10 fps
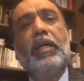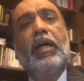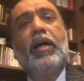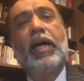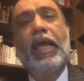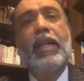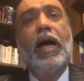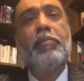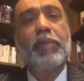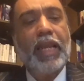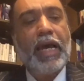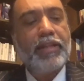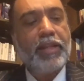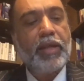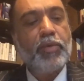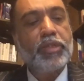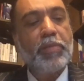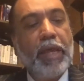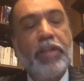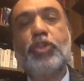and I'm glad that there was a
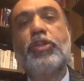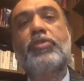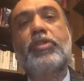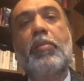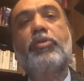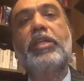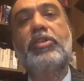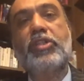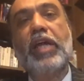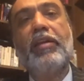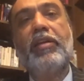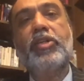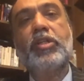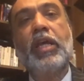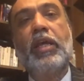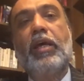mention of some of these standards.